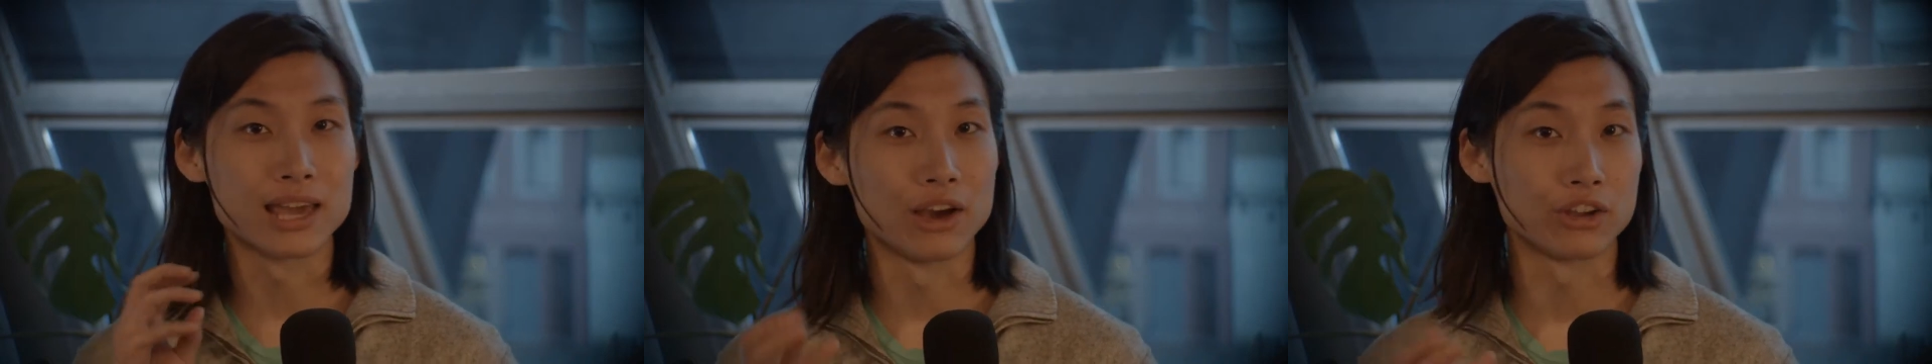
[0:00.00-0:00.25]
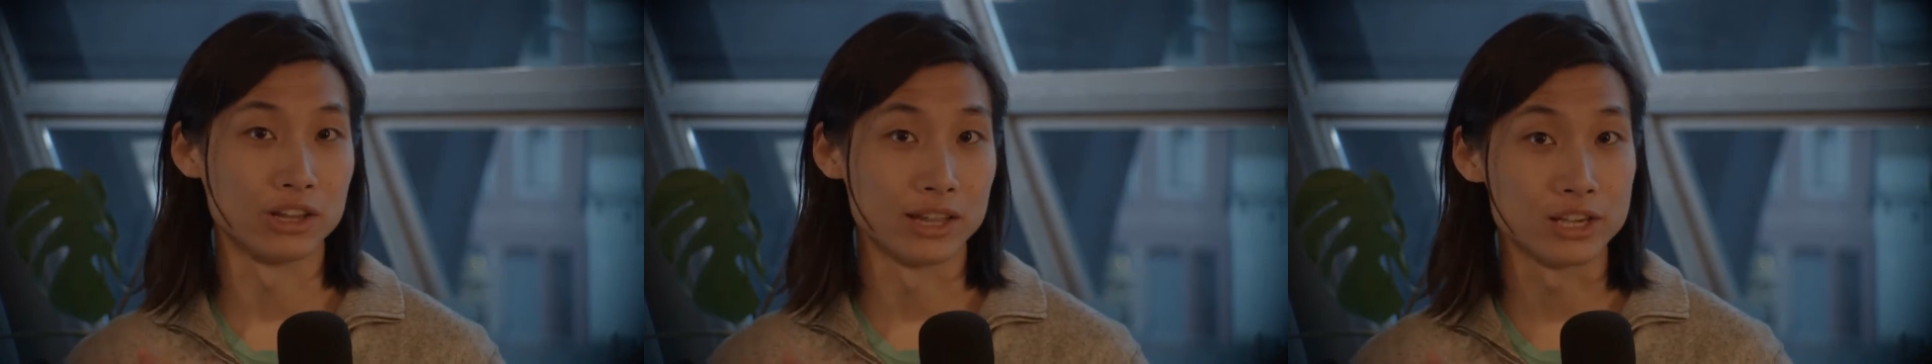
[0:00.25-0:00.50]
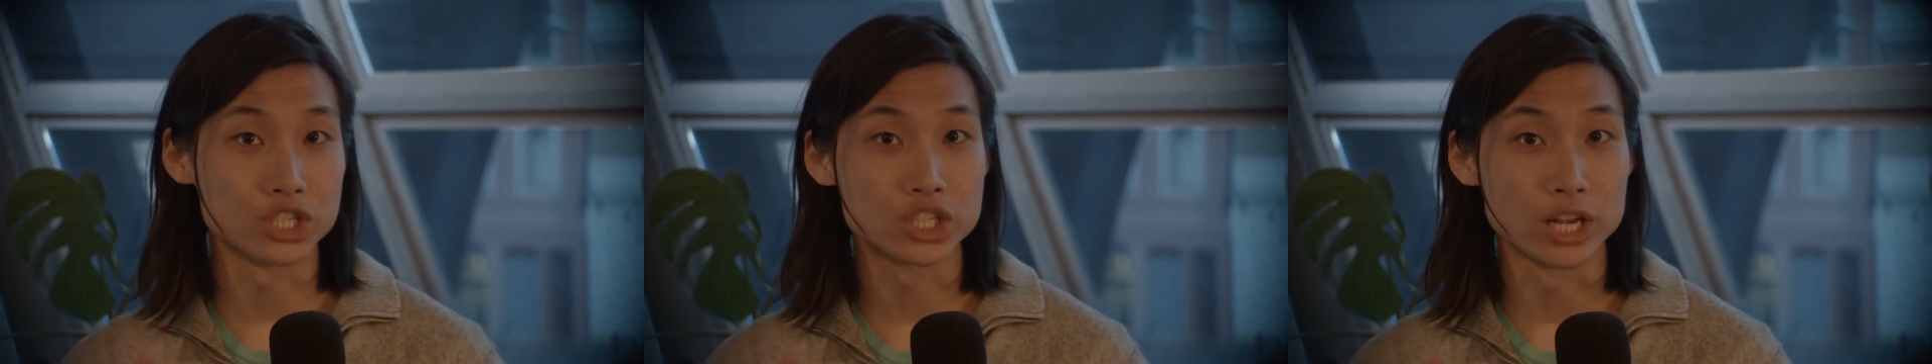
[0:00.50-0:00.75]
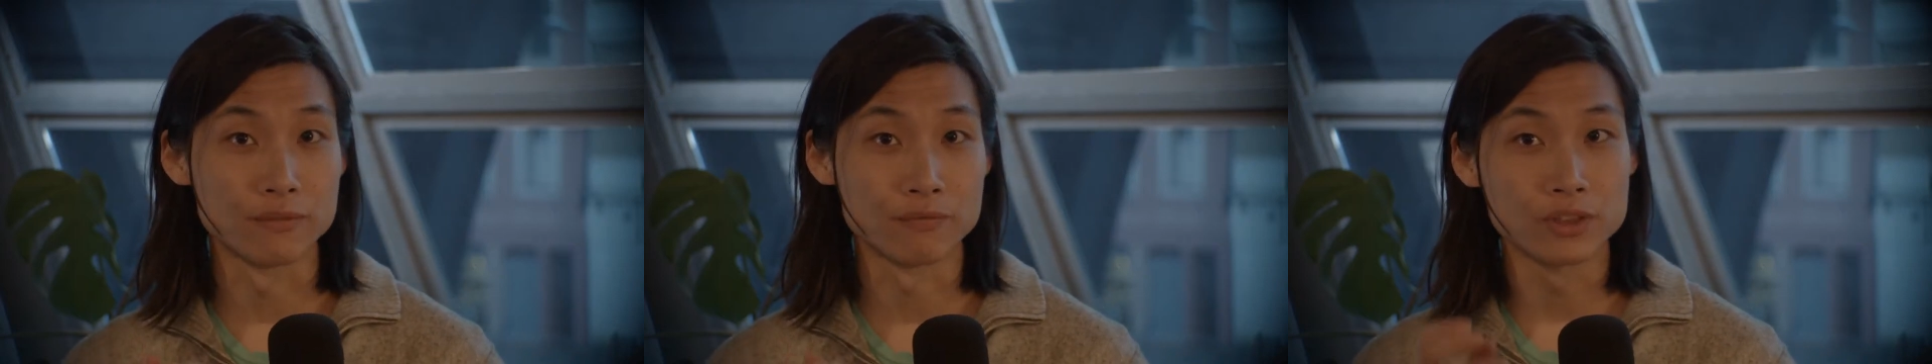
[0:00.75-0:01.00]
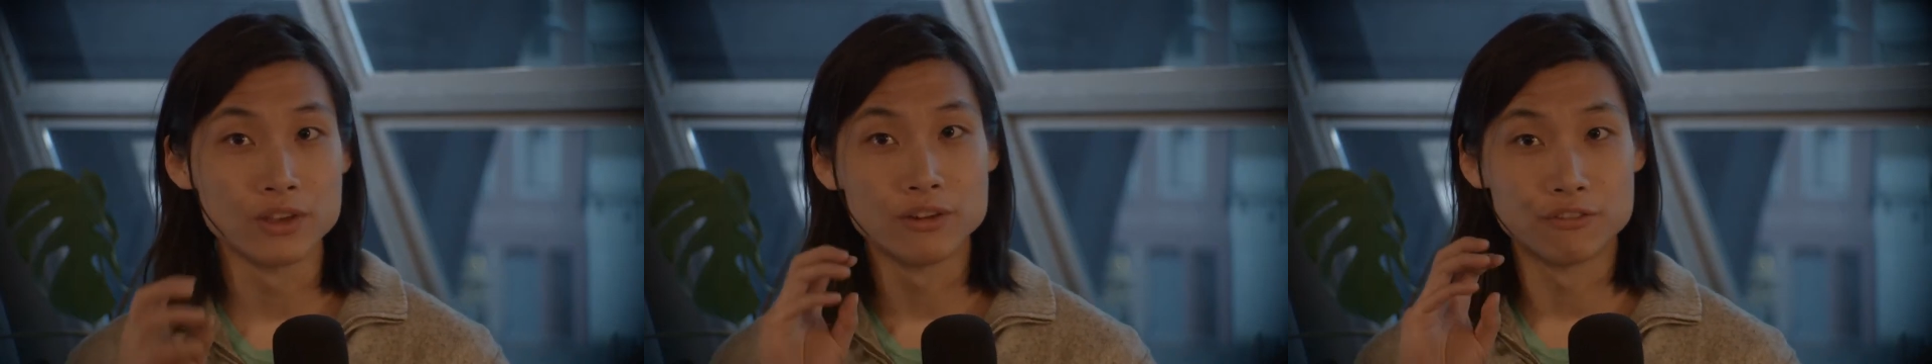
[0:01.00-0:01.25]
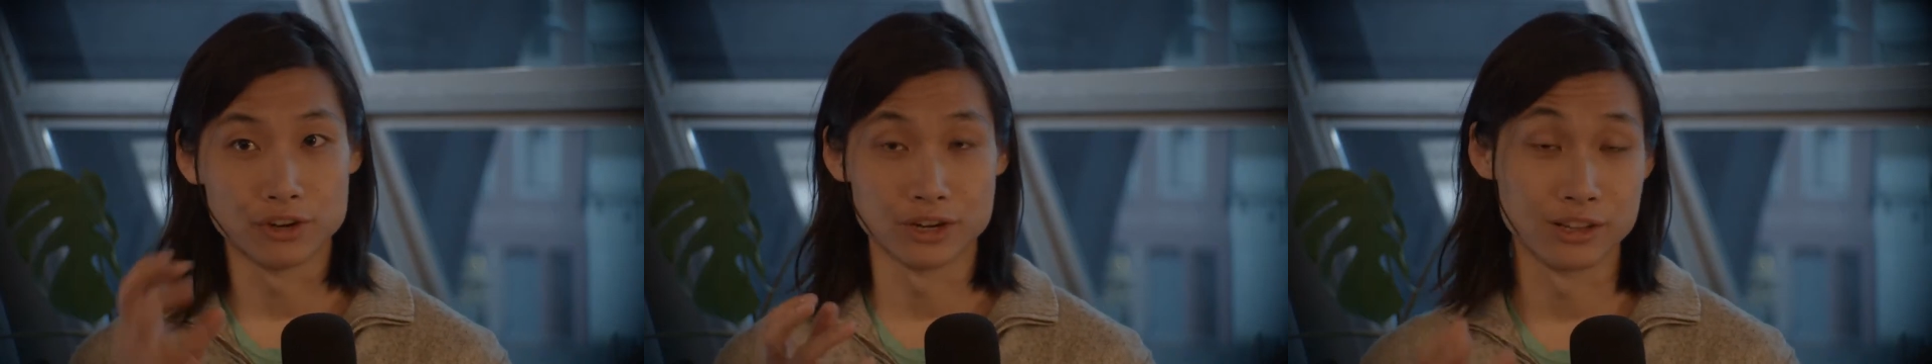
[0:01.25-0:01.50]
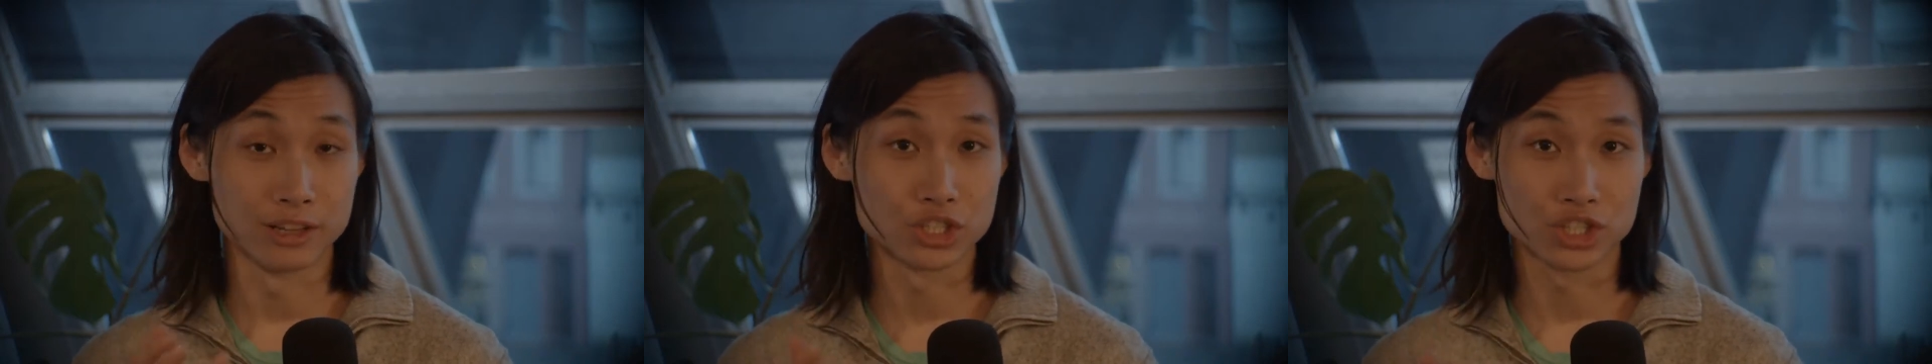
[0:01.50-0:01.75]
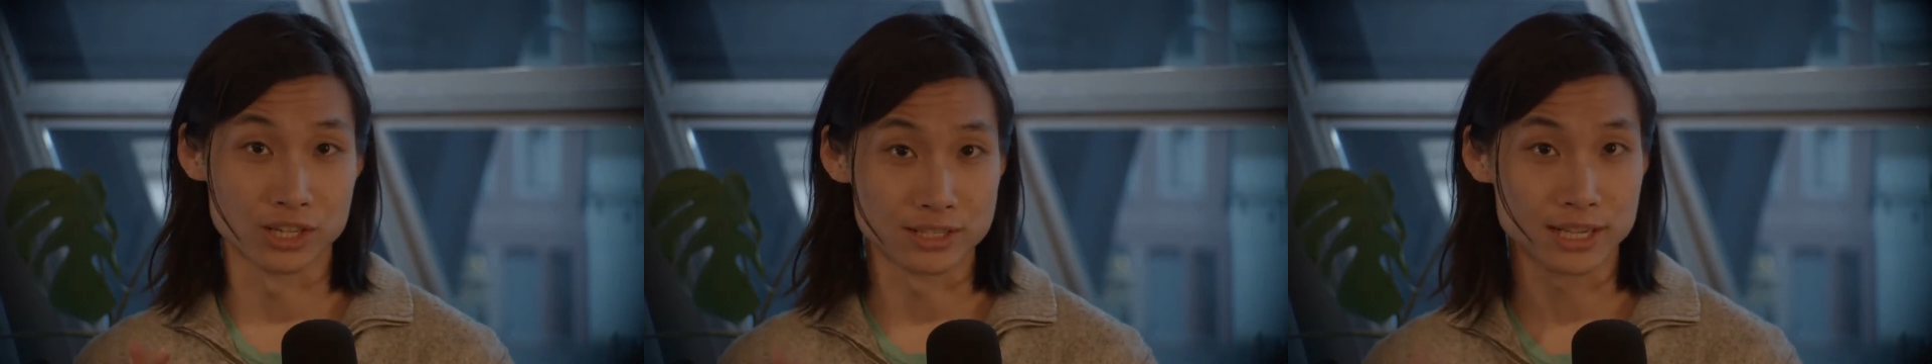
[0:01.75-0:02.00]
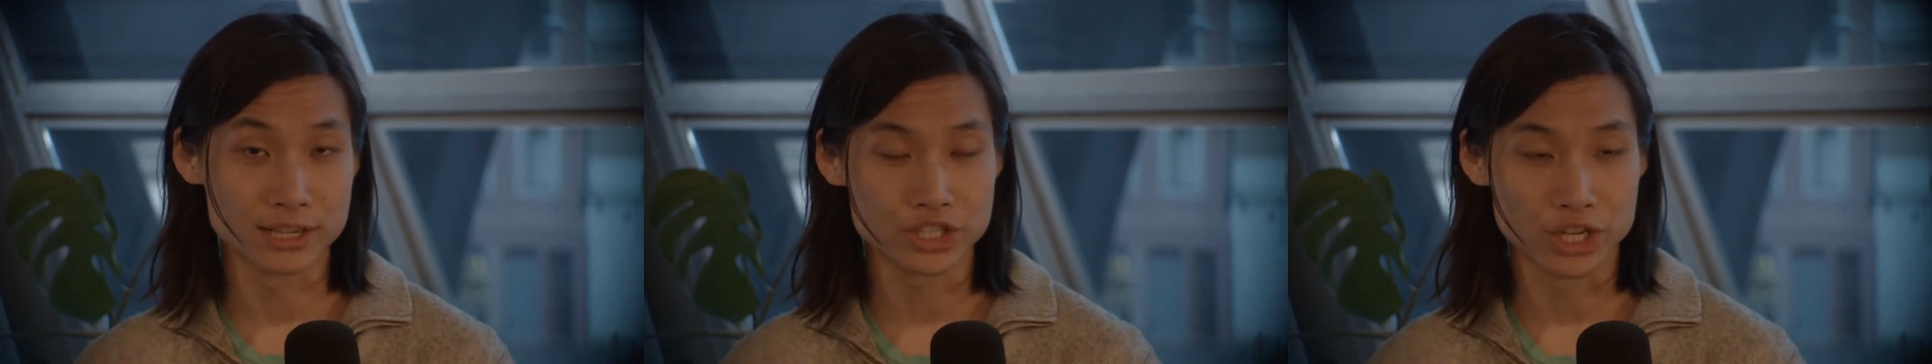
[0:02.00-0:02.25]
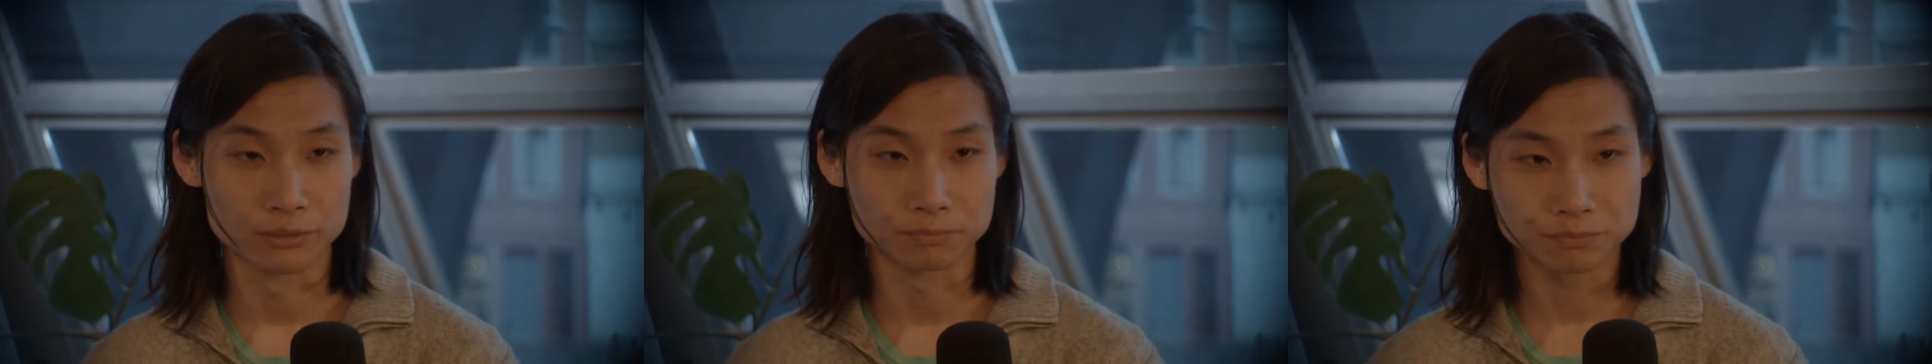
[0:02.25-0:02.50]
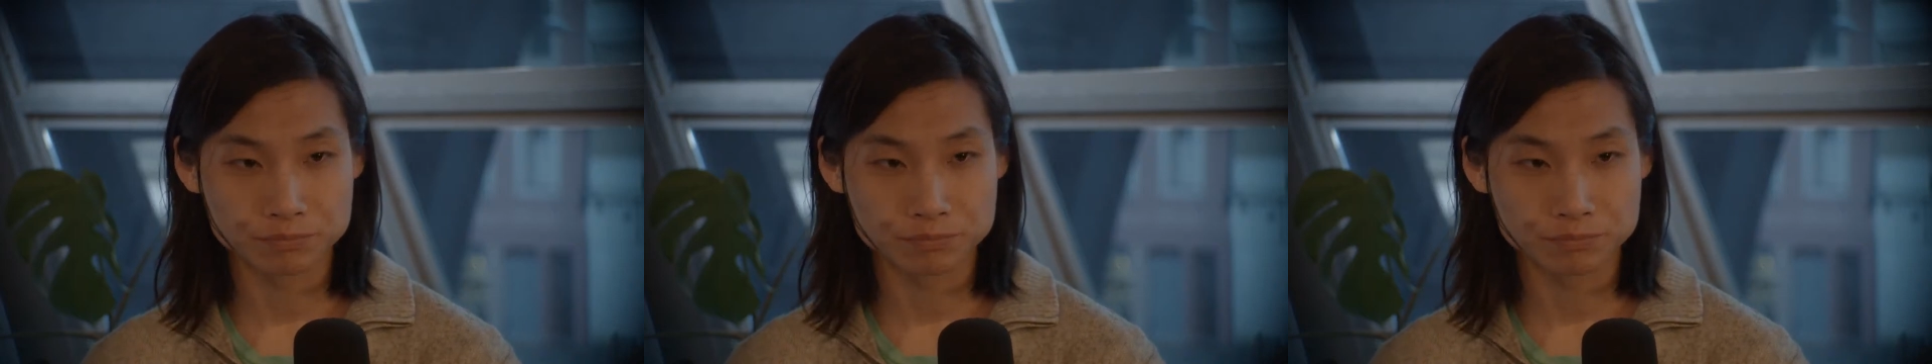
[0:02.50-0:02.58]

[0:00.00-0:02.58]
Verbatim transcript: calculation for the initialization.